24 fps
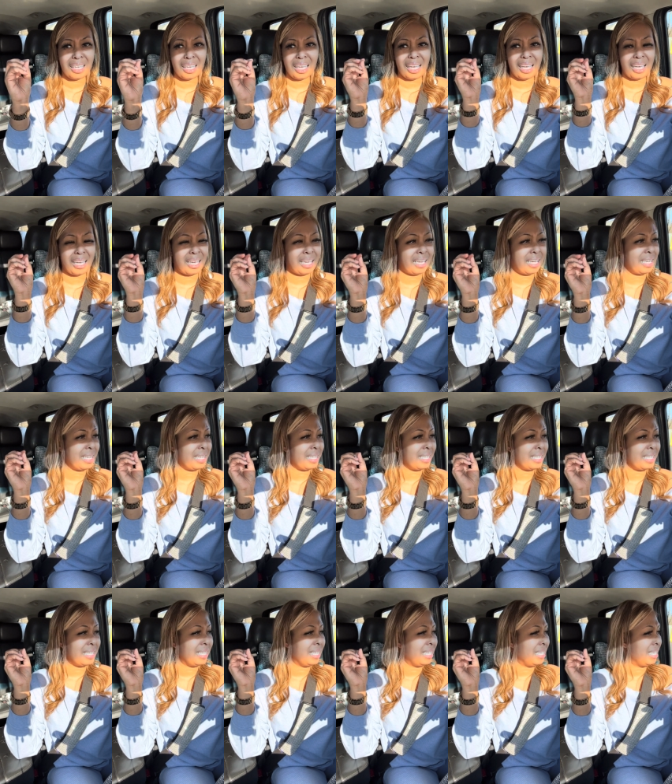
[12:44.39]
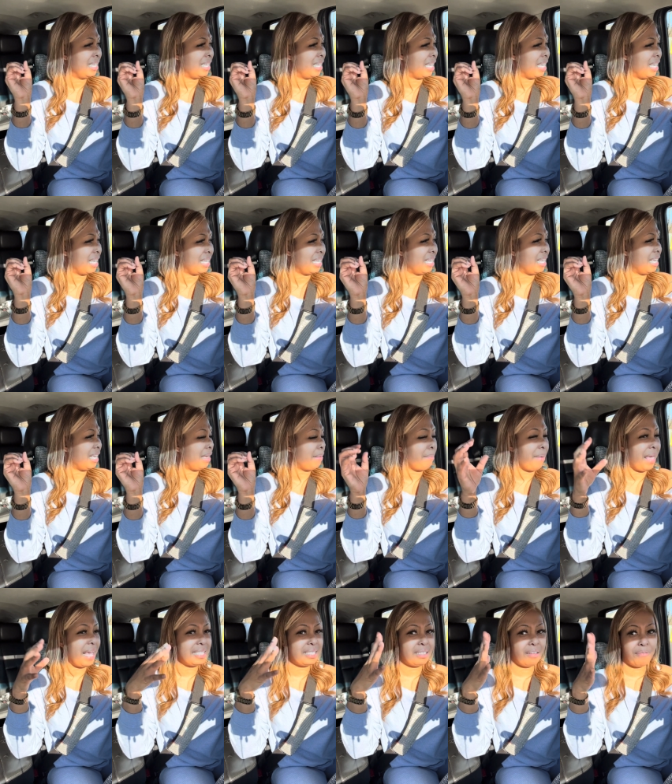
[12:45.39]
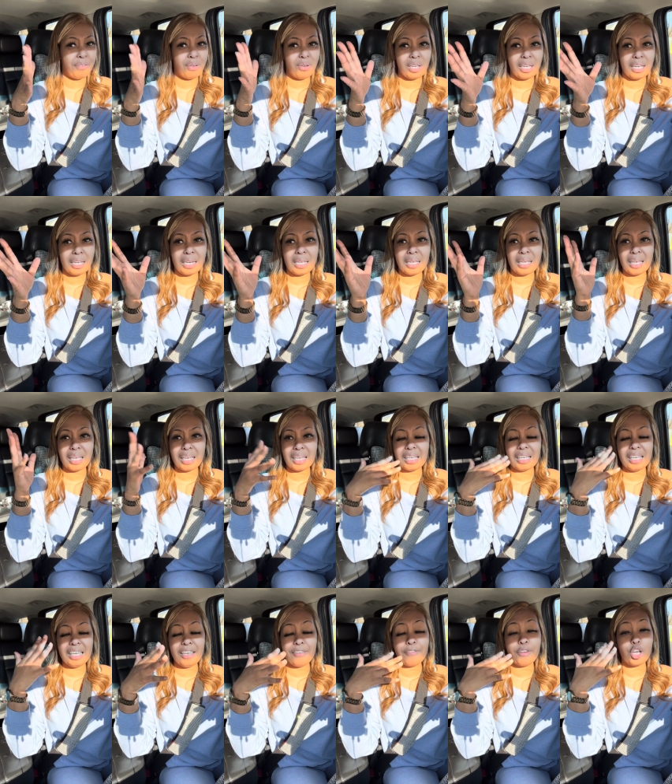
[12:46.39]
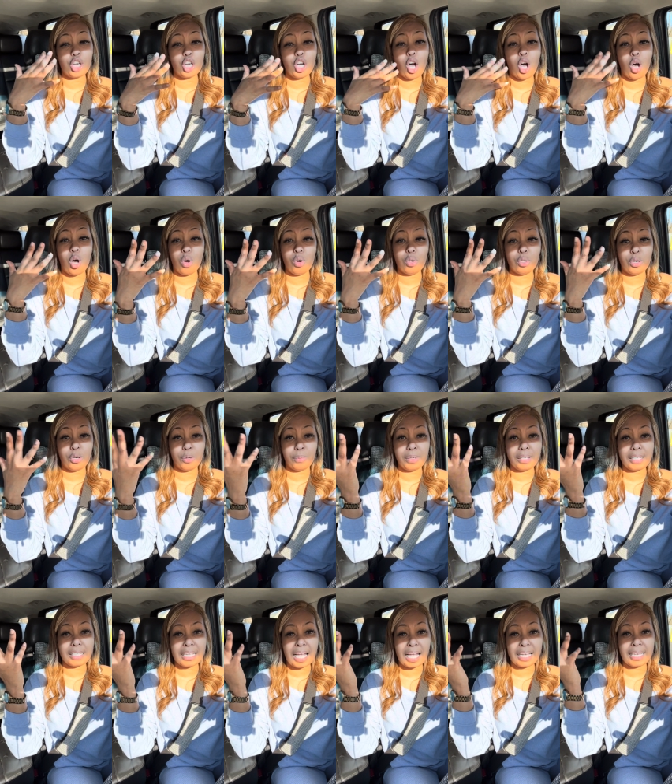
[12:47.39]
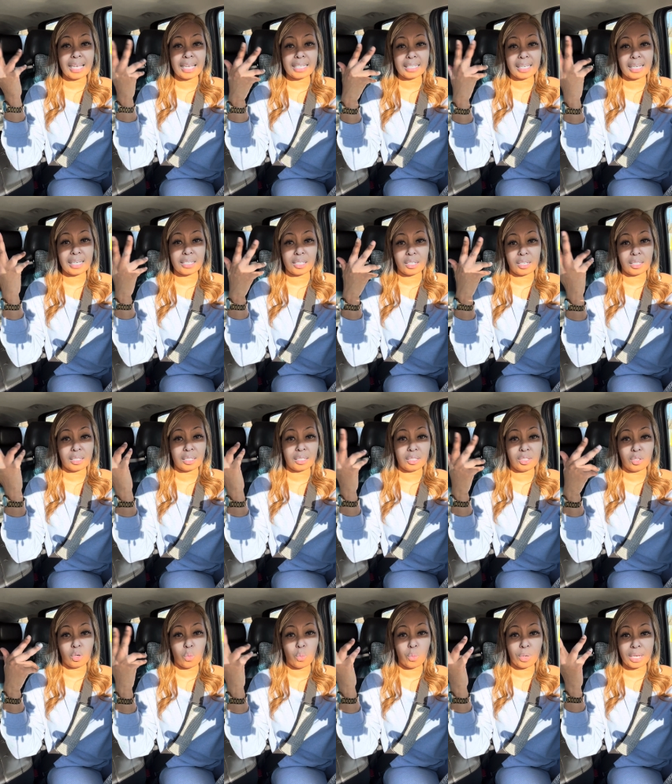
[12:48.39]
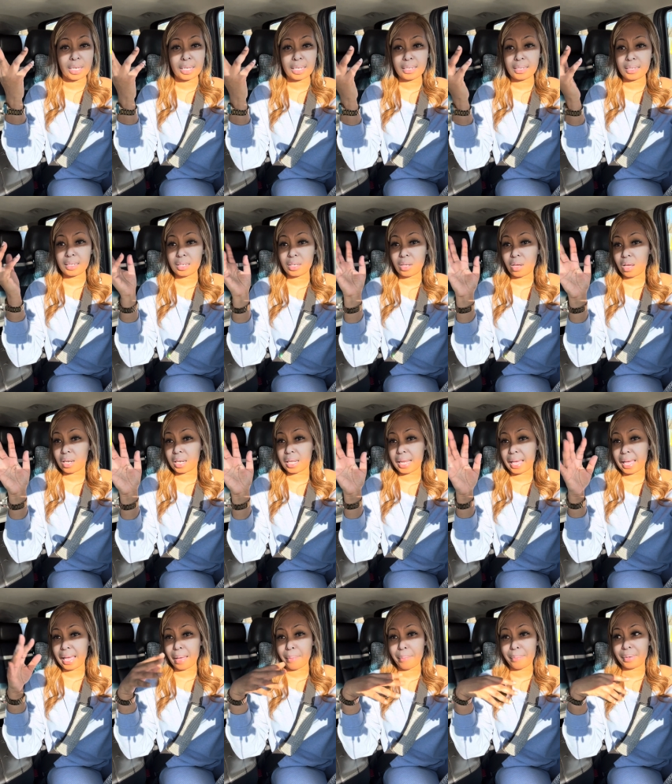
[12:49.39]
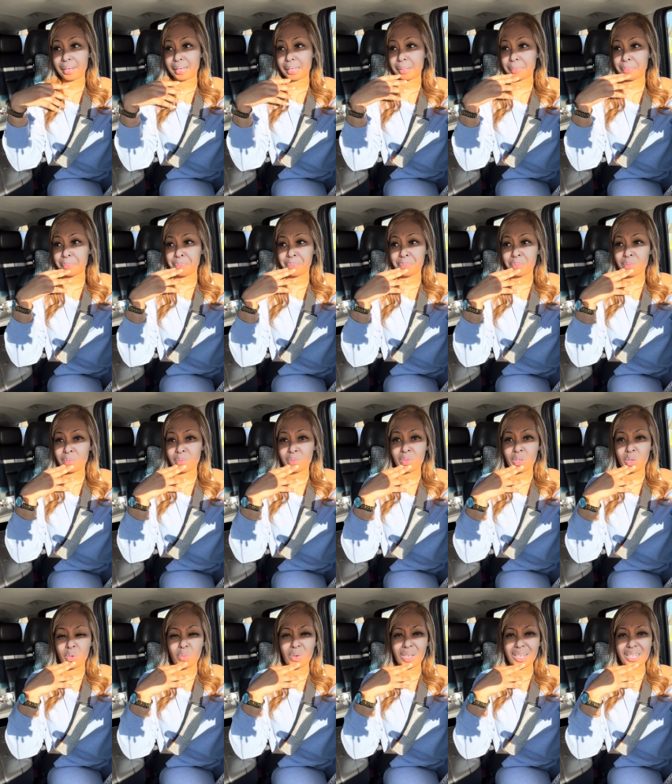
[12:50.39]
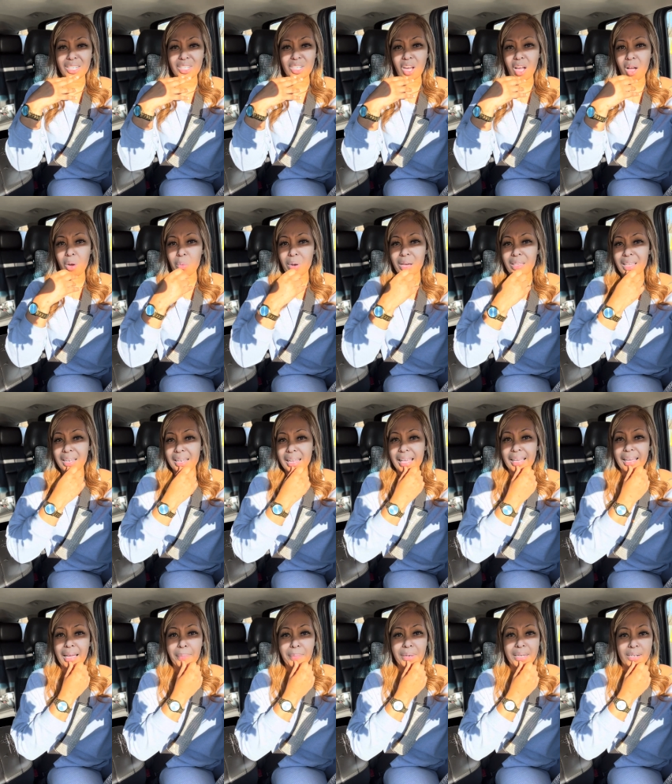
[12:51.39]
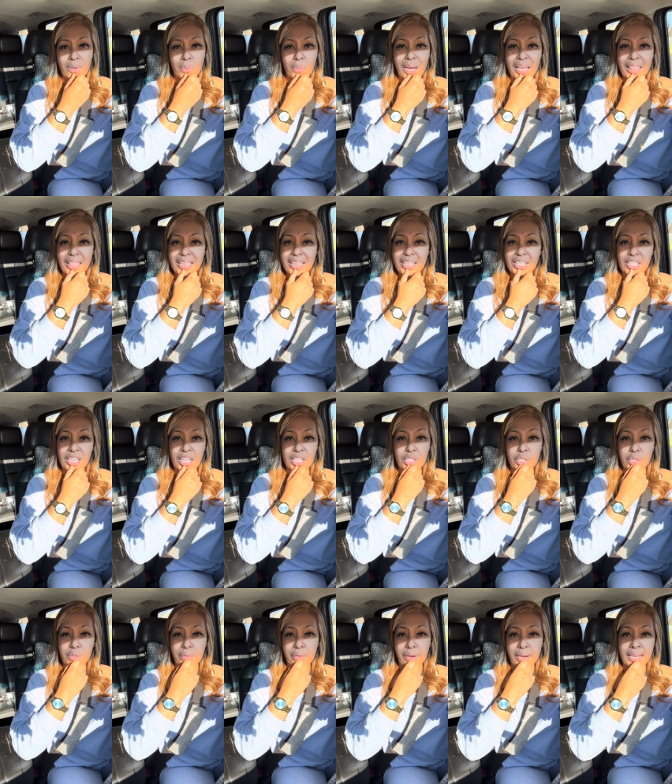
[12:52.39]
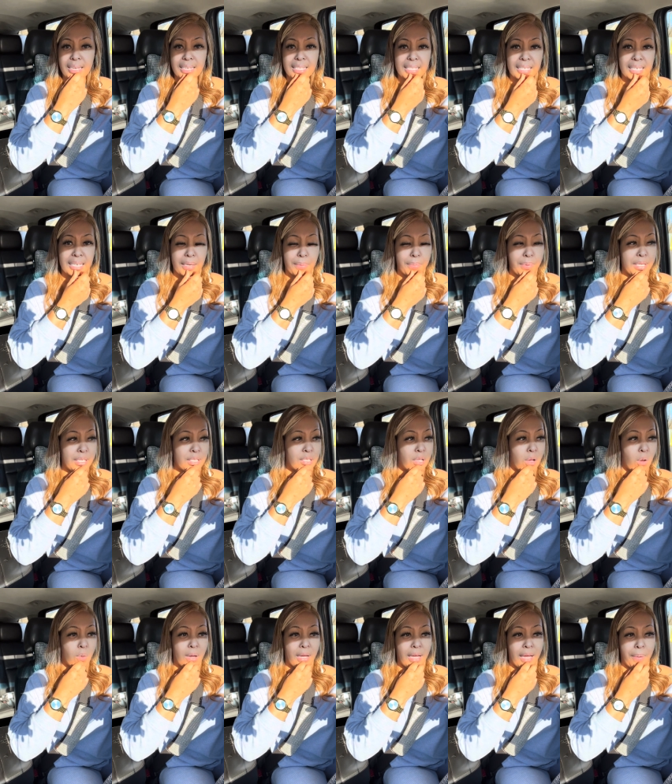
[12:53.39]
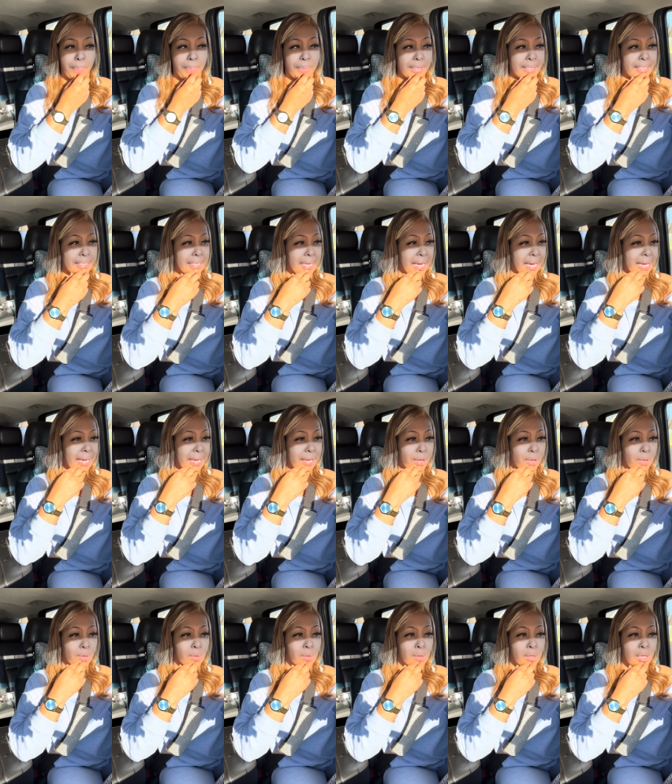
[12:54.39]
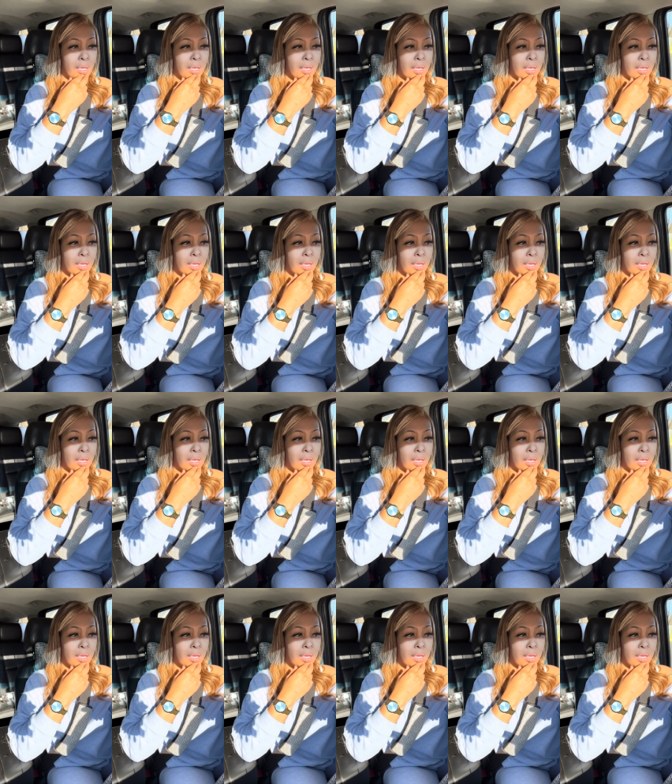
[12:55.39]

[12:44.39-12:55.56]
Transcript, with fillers: And it makes it feel even, even colder because I guess because of the, the wind and all of that. But what is y'all weather like? I mean, the weather is just crazy. It be so up and down.